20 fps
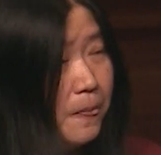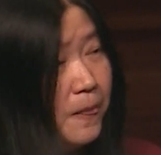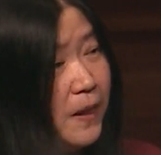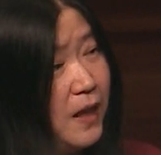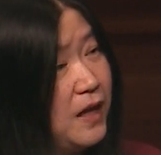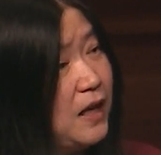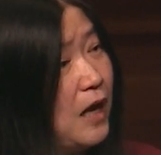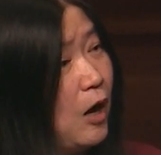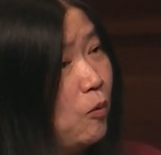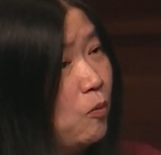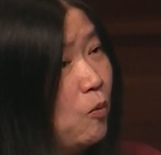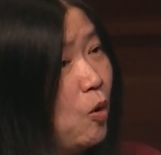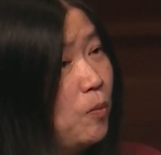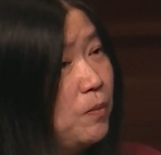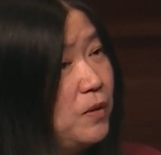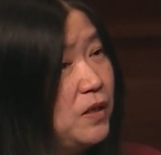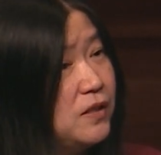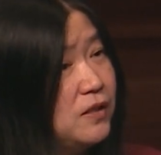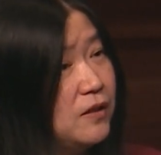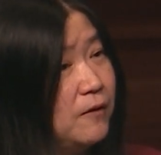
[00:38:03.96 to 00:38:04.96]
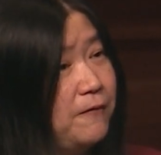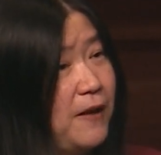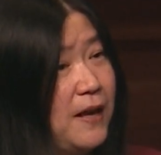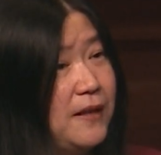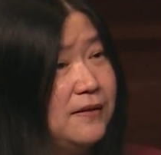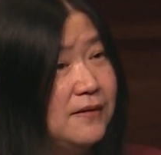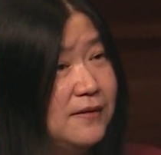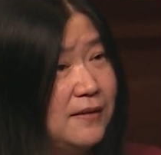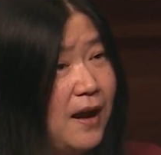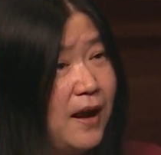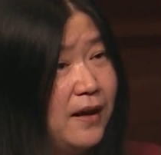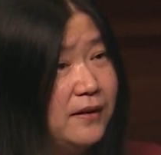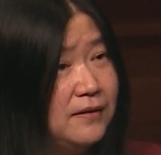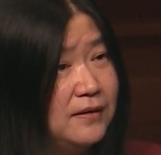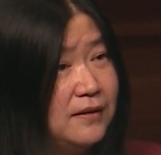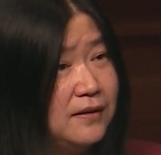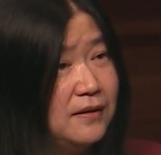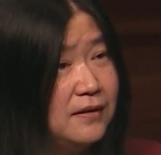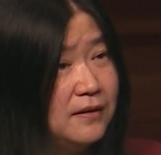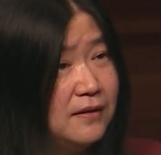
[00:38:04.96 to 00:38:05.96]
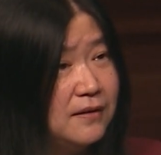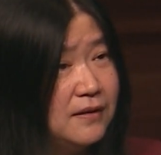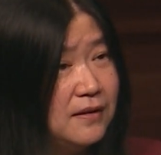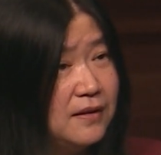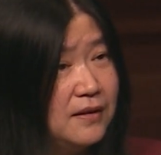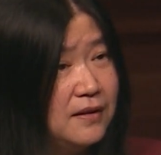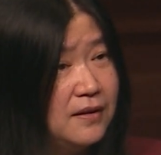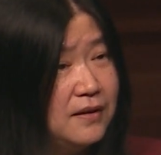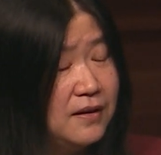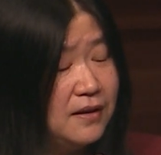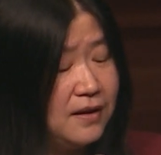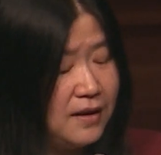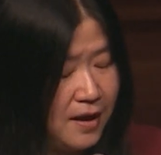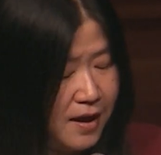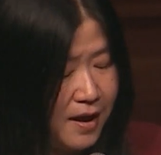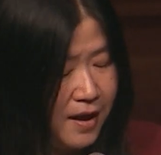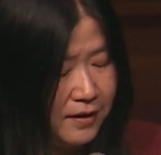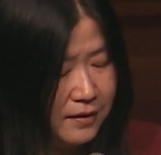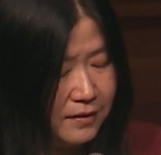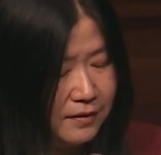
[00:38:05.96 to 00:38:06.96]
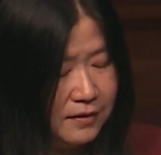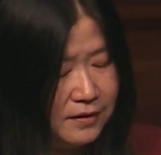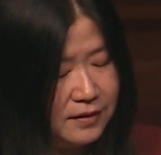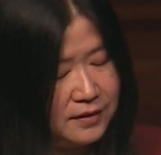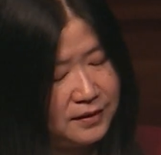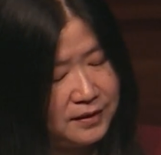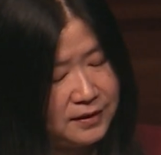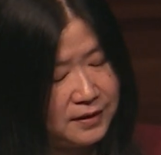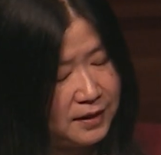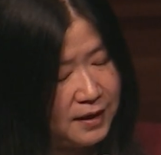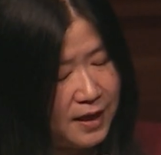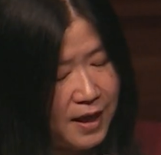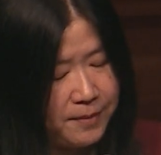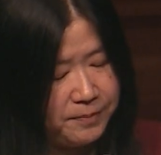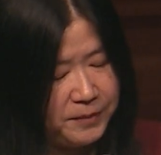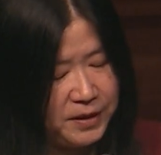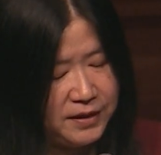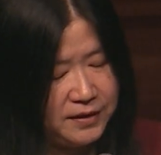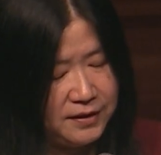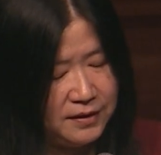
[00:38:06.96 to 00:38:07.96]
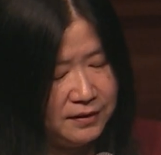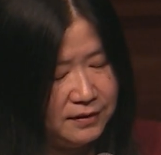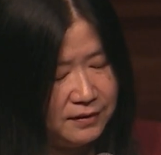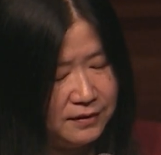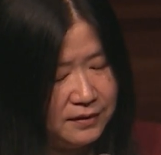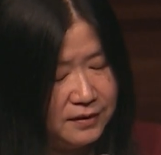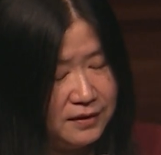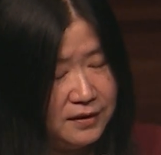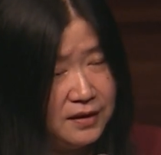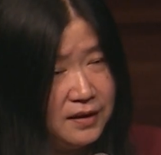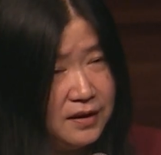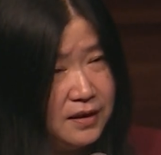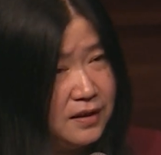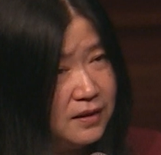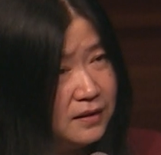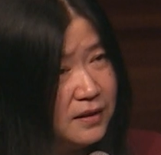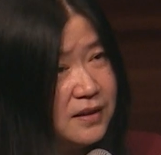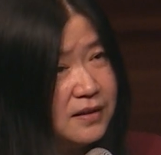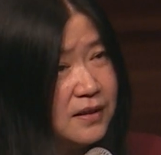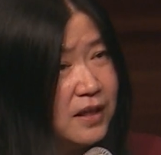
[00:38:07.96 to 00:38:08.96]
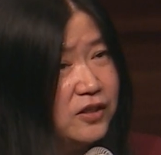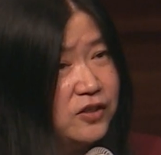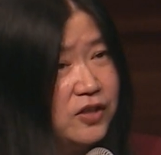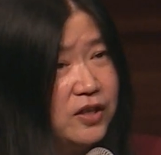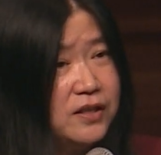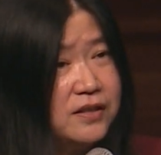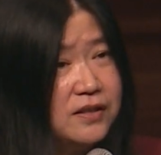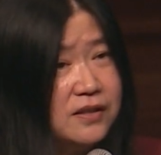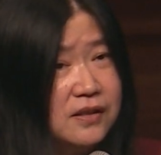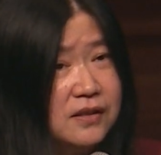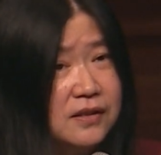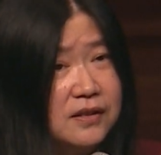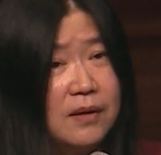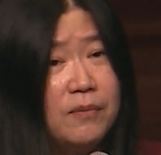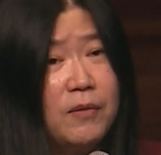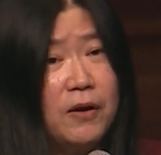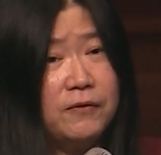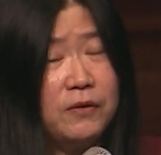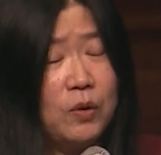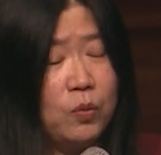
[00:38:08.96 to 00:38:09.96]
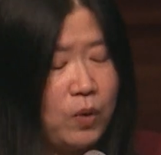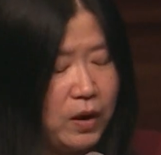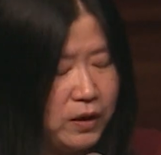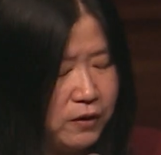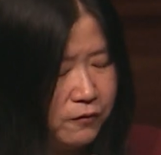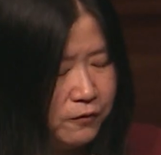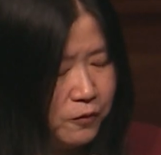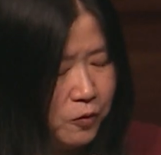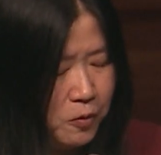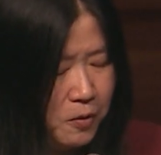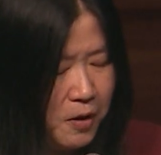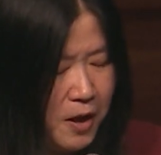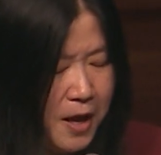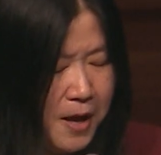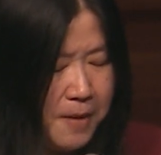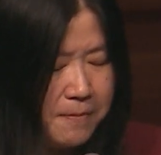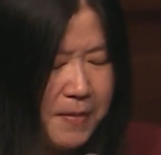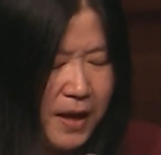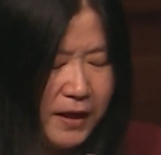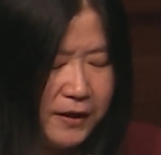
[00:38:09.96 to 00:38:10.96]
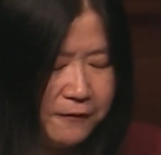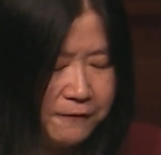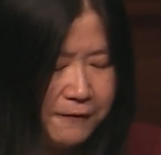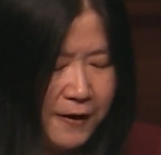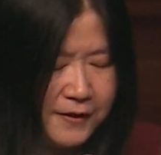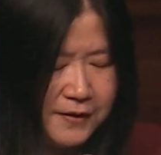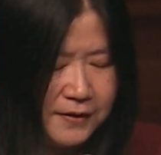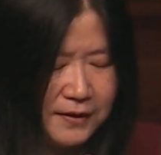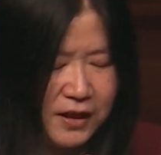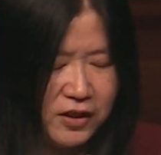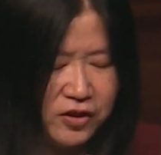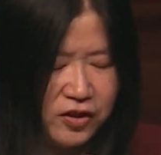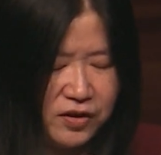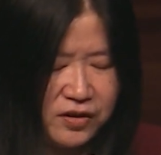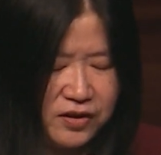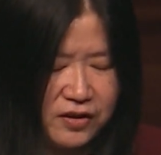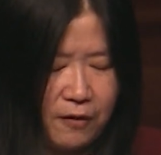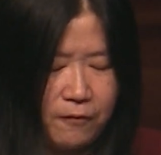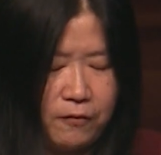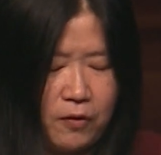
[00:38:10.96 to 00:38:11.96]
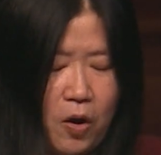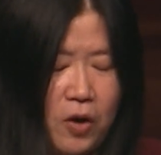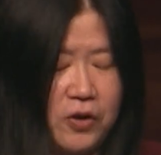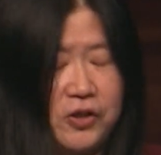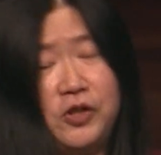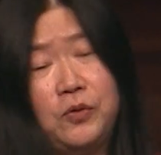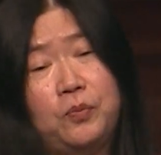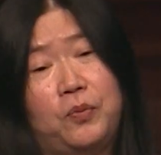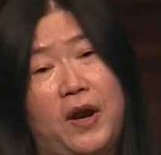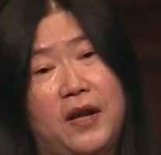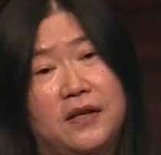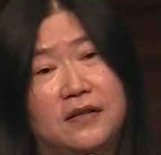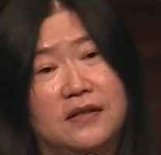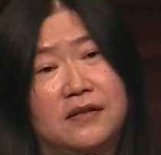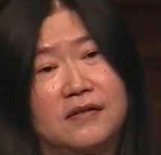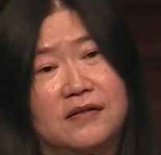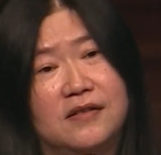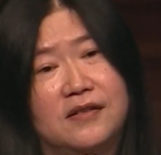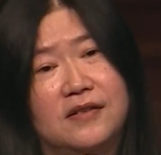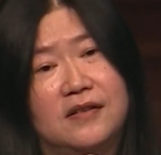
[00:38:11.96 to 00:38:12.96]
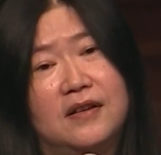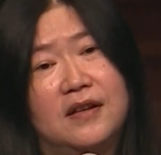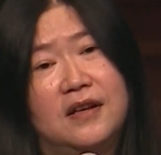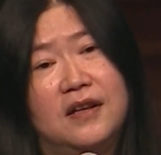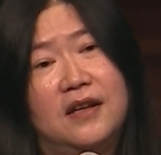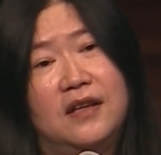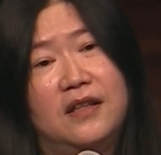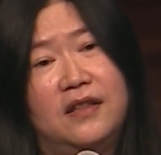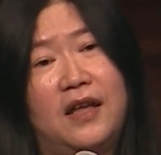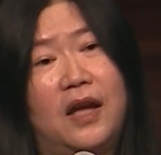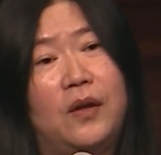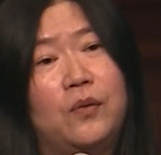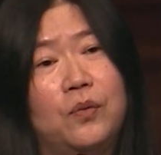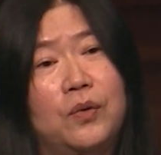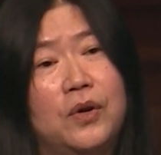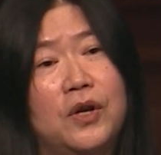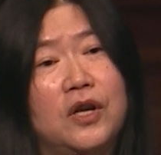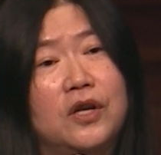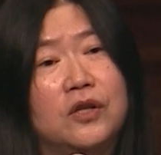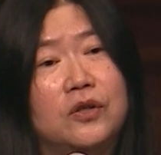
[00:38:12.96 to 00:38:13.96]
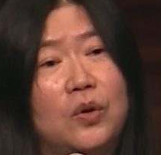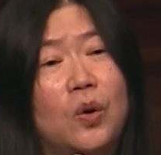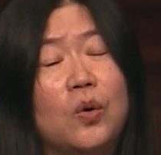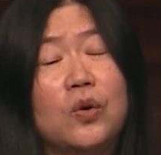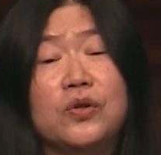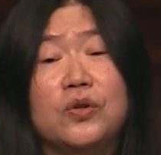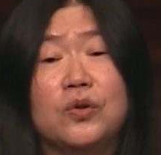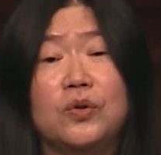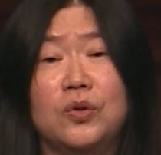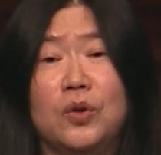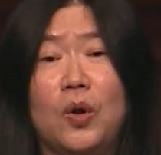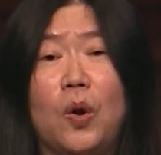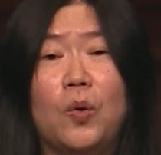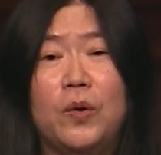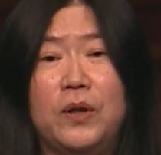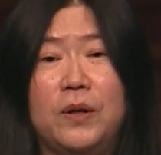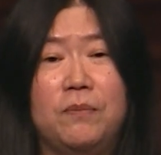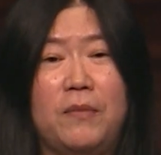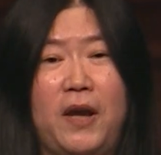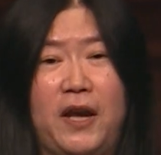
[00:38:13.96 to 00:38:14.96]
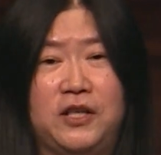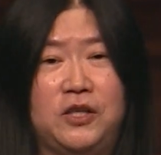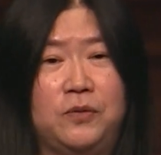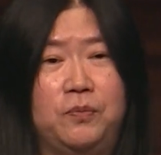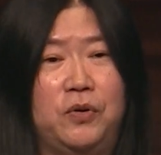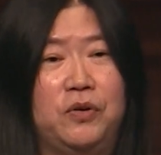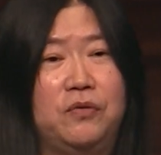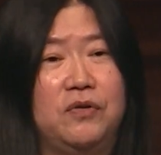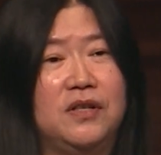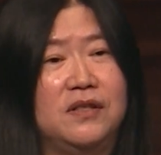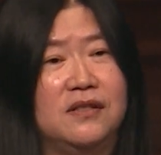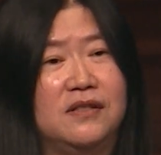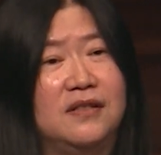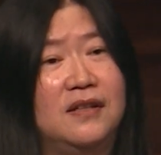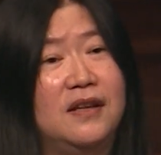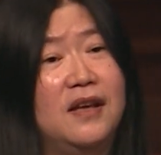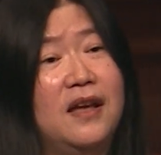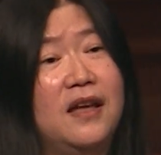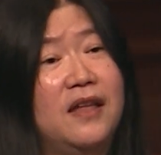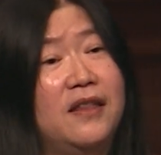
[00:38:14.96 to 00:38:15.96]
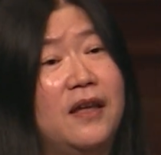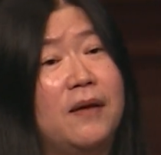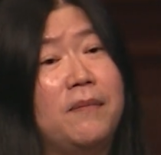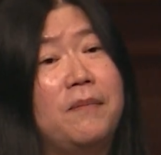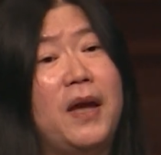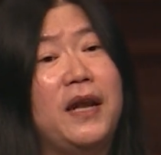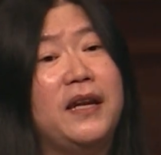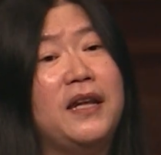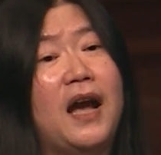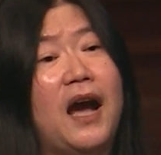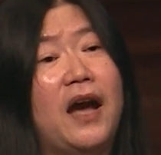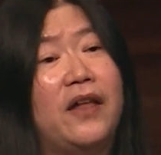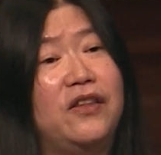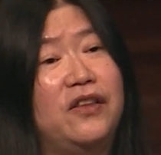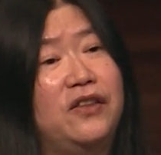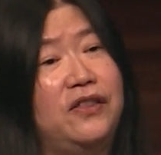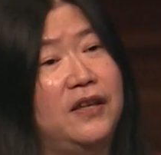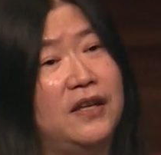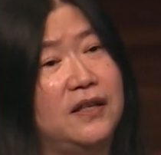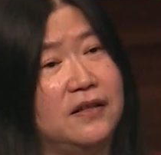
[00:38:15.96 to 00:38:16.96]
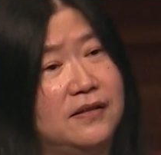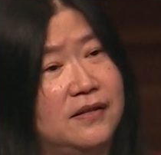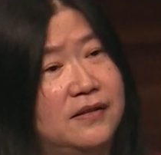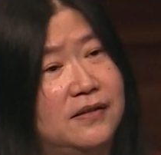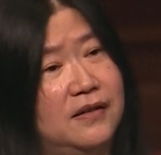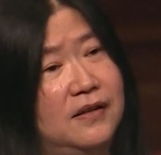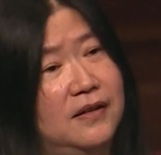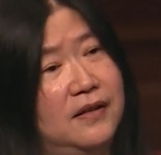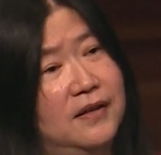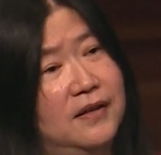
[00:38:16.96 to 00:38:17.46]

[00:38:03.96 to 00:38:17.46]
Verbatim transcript: in our moments of anxiety and calamity. These are just some of the wonderful manifestations of God's presence that those who know Him experience. There are many other things.